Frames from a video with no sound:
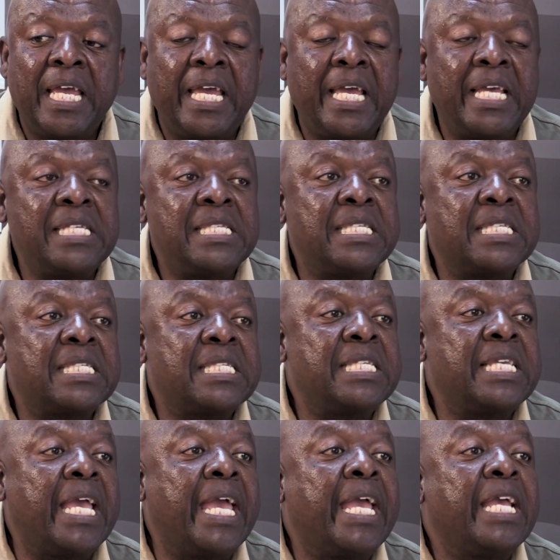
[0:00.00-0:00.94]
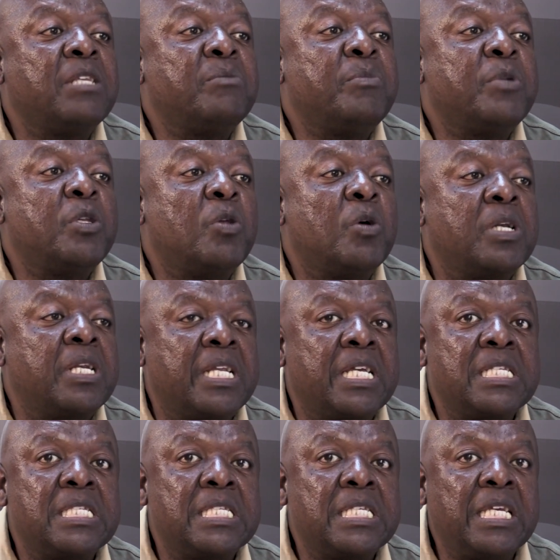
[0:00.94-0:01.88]
a 68 million
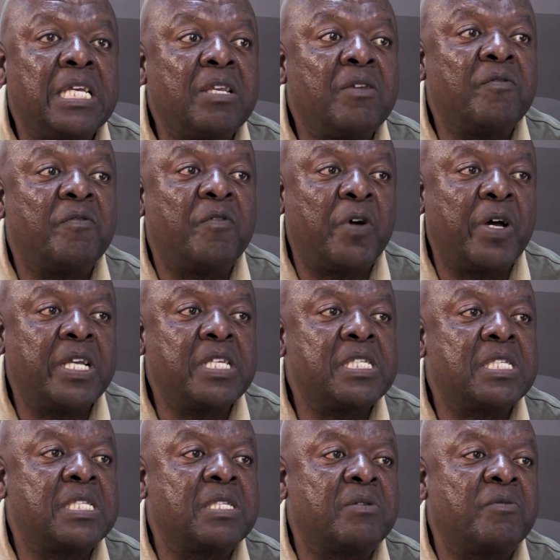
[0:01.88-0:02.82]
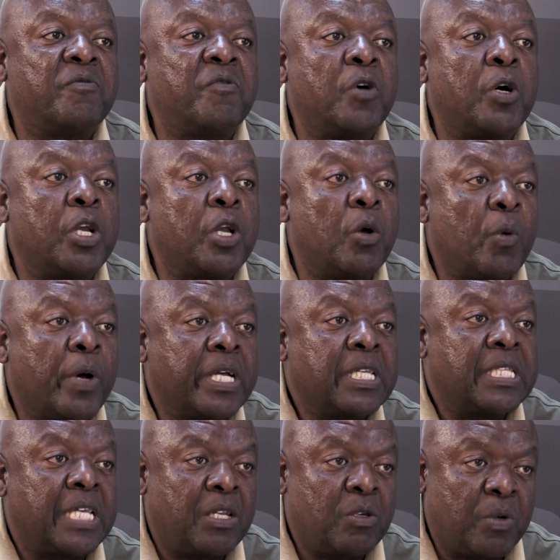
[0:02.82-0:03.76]
rands invoice for a
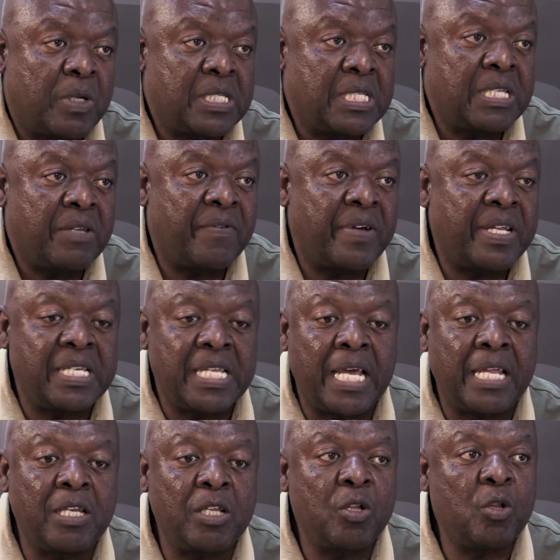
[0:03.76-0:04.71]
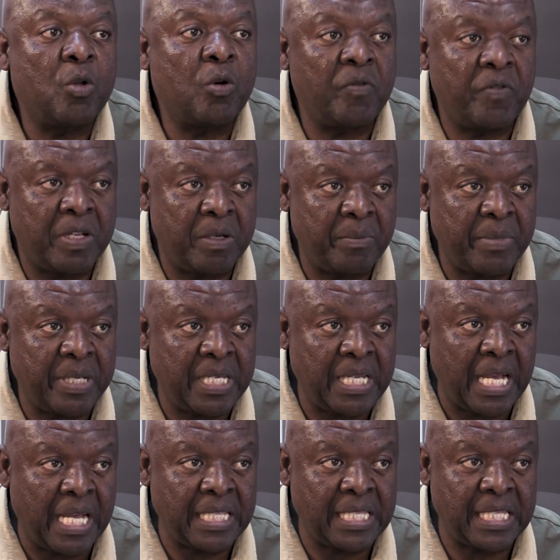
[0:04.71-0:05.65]
work that was never done in Glove and many
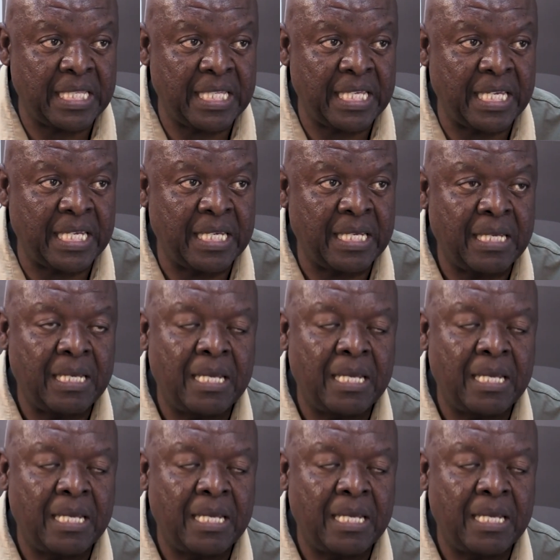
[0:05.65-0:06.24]
other things.